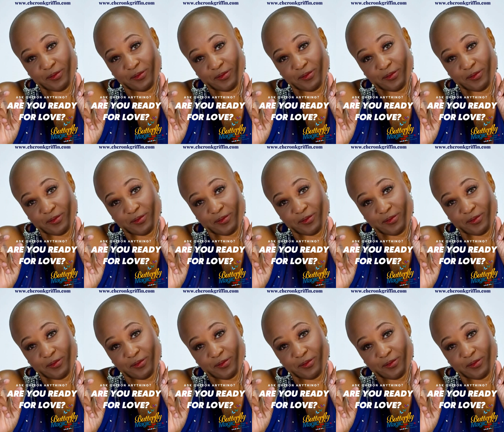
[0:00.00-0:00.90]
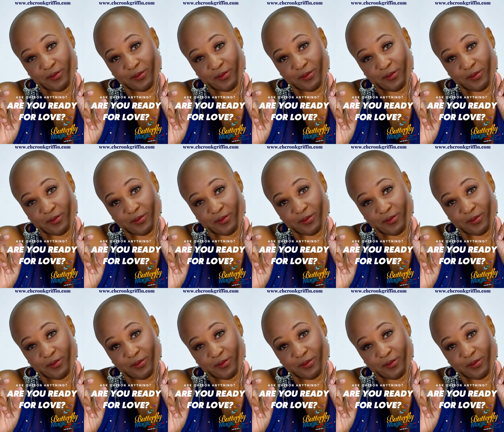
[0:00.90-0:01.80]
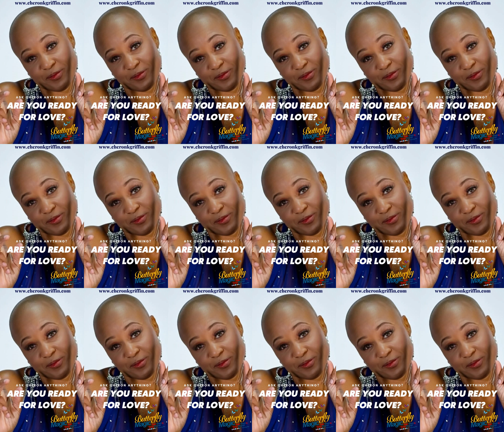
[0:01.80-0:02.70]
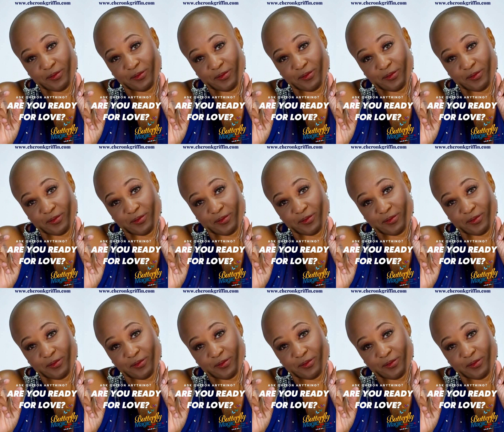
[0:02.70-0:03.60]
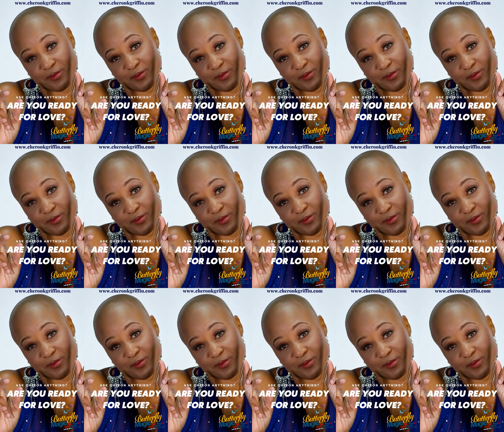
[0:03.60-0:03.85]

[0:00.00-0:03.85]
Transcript: (no lip movement)